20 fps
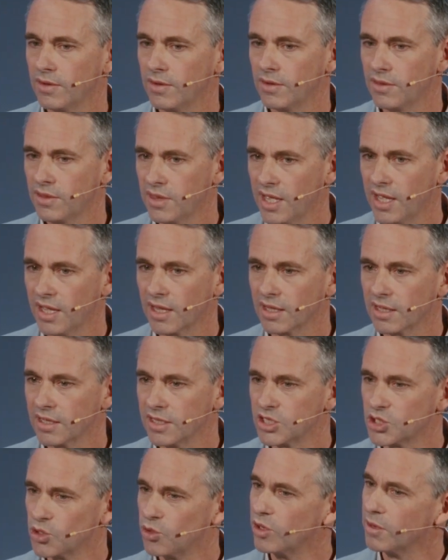thing
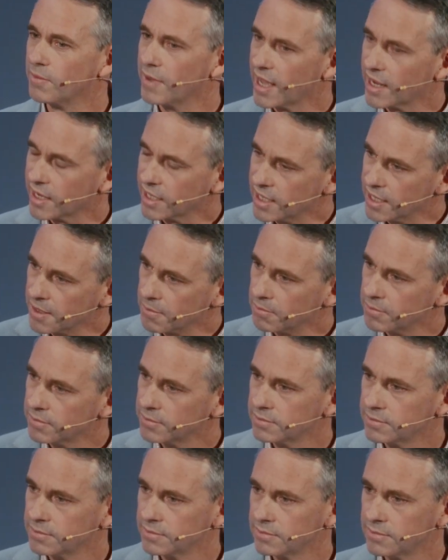is all about him.
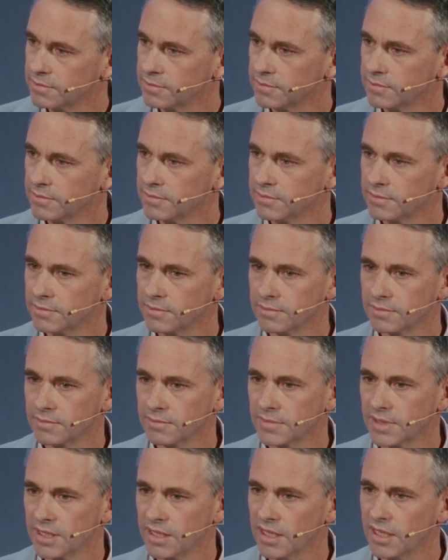
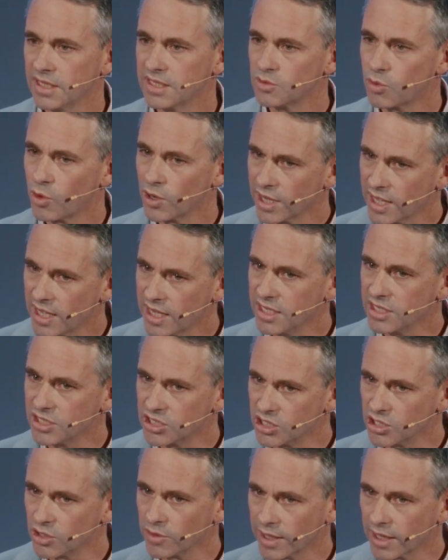It's what
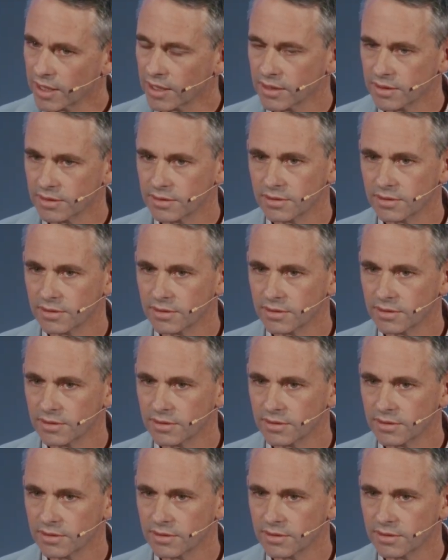he's doing.